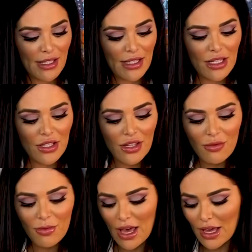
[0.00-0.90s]
this into the
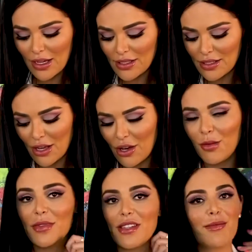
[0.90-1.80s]
wax. I
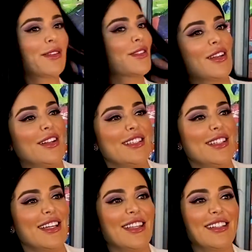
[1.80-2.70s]
hope this smells good all
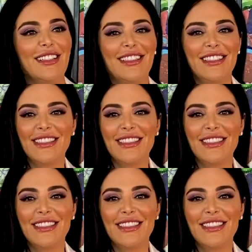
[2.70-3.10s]
together.